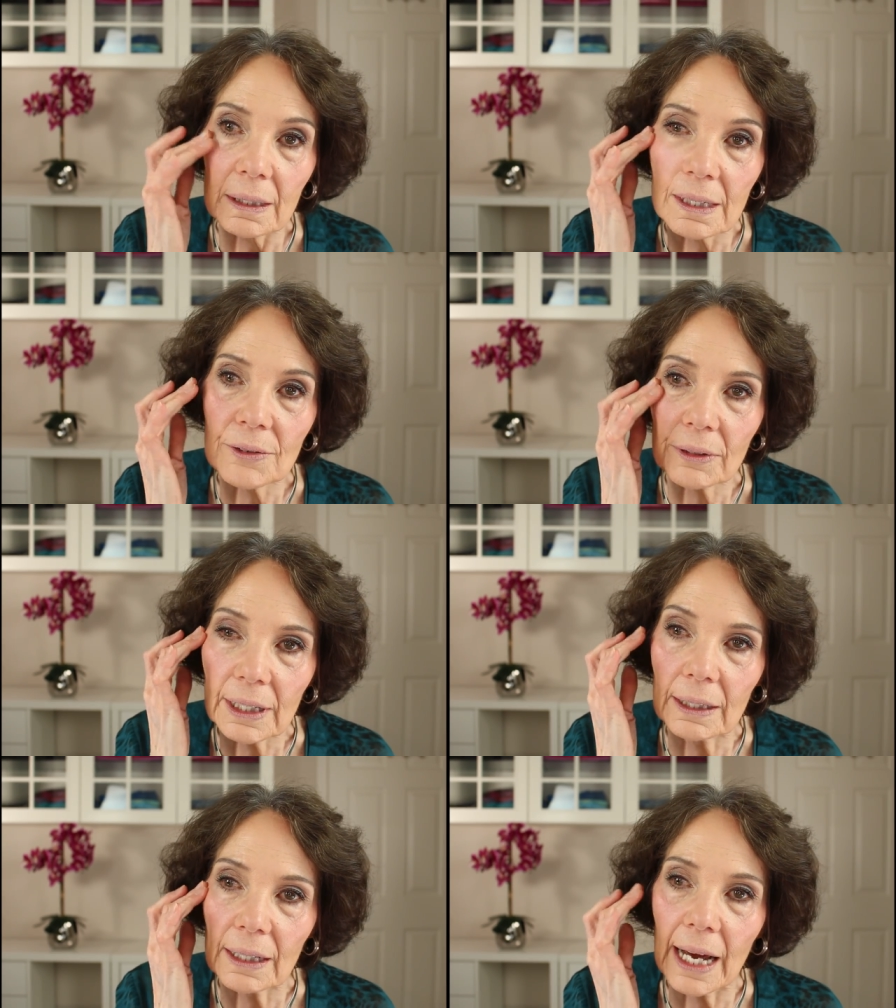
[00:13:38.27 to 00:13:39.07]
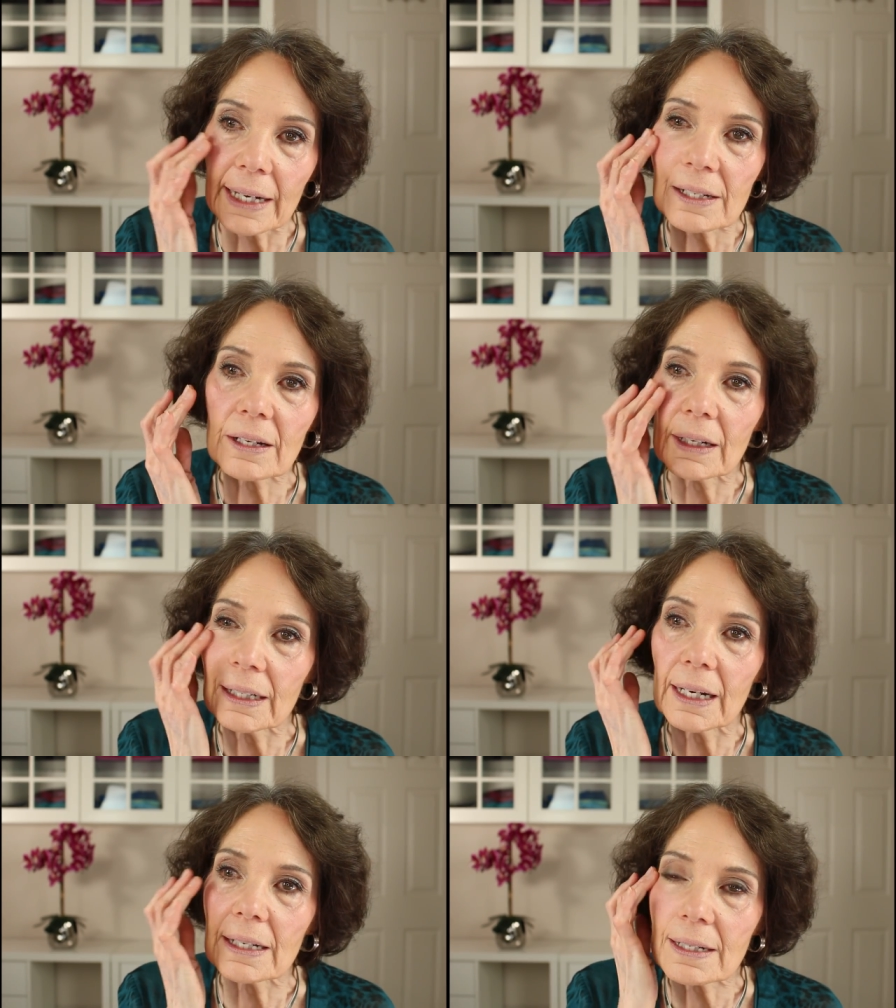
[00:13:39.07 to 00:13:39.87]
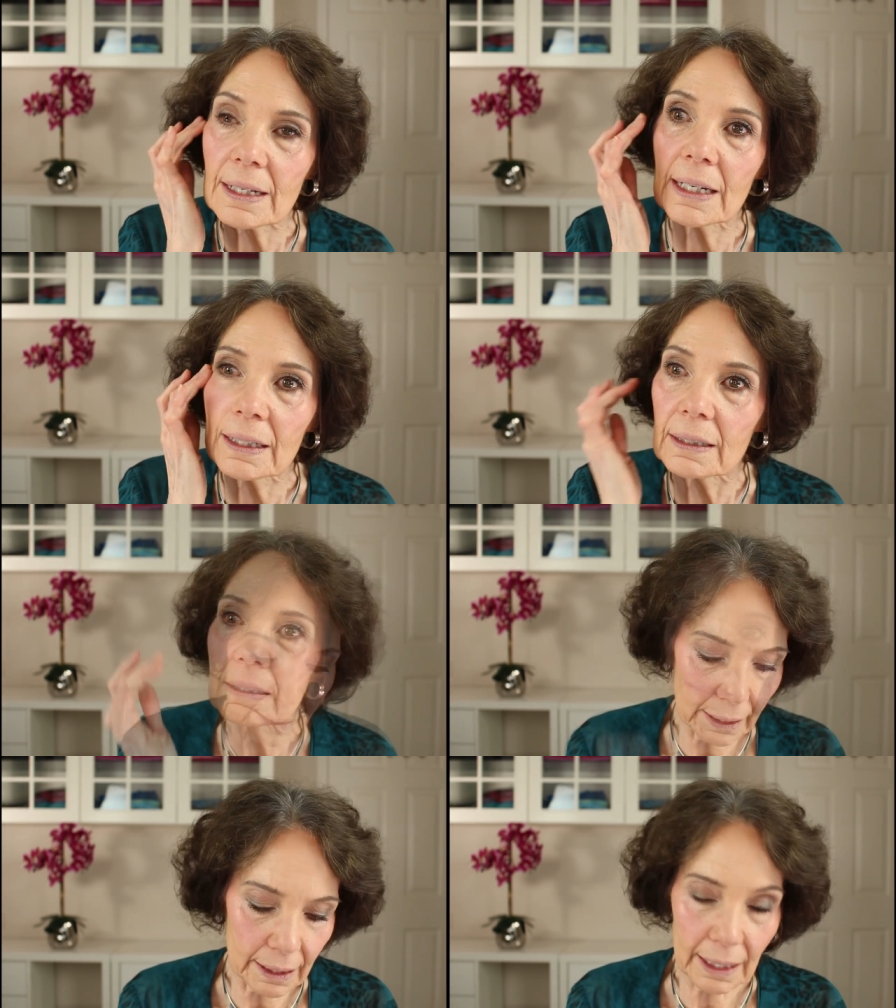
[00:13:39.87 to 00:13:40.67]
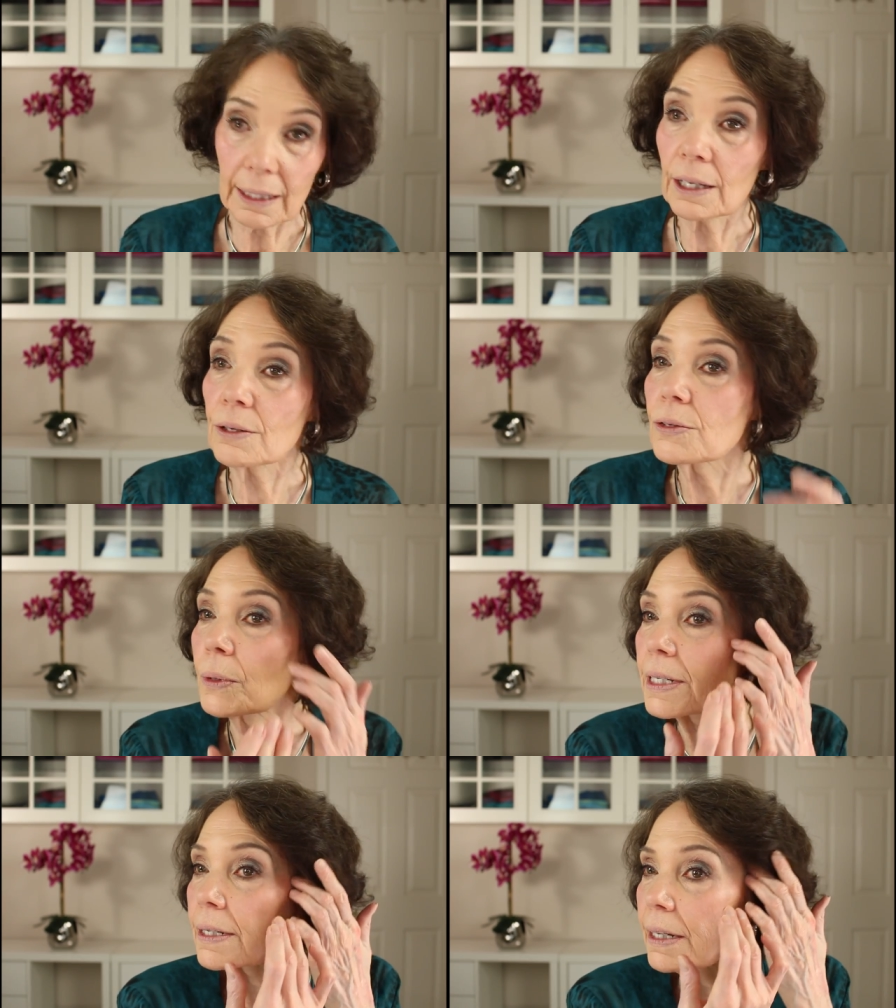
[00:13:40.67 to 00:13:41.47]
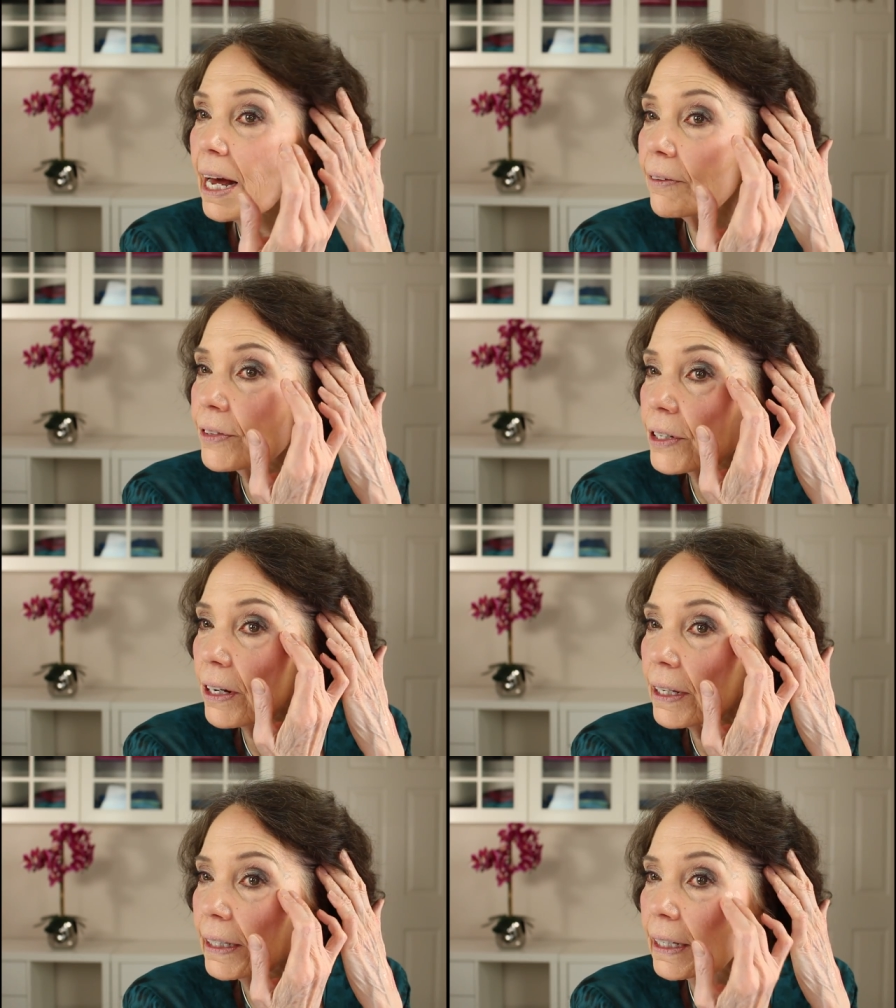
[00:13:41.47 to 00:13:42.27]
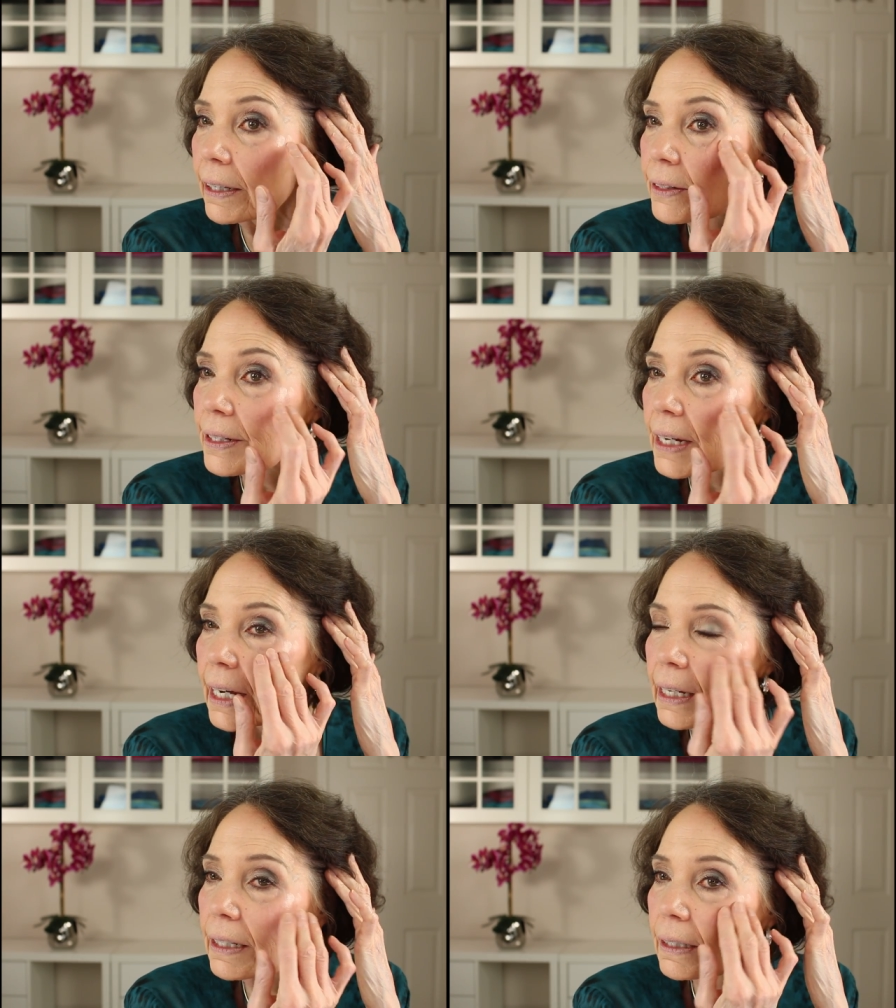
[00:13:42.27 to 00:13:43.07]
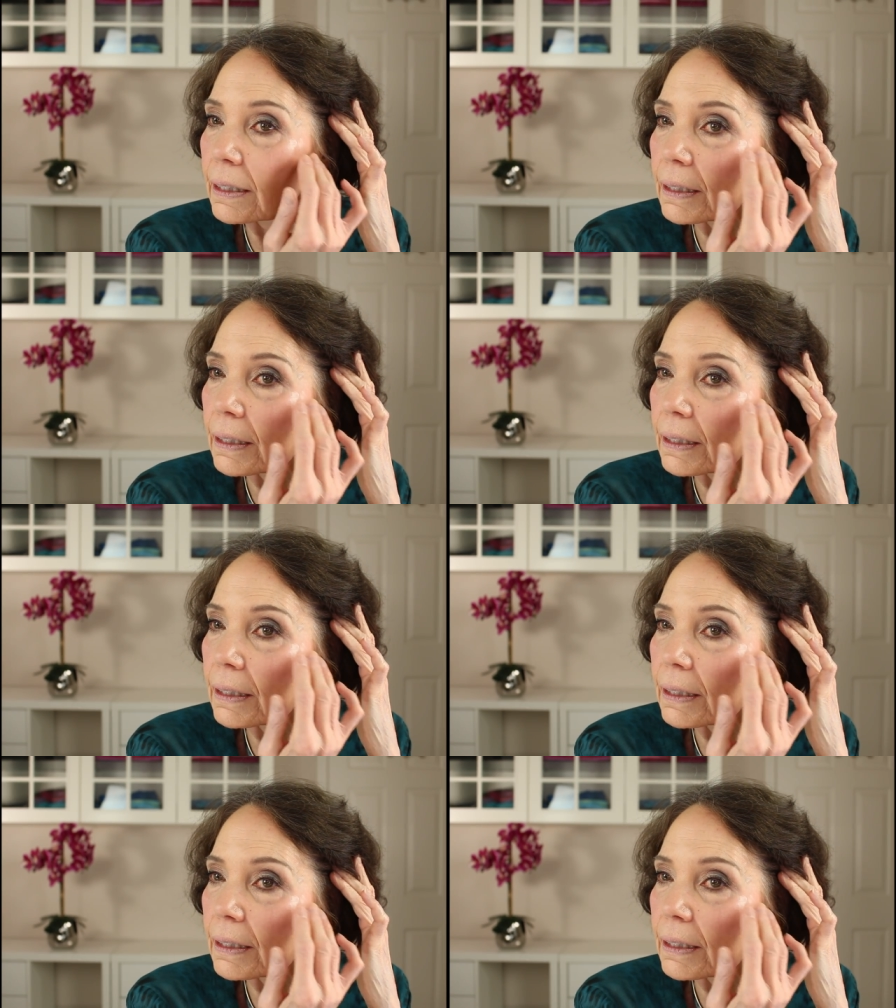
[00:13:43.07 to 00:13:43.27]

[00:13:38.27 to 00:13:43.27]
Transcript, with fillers: This really glides on nicely and I'm going to use what's left on the other side.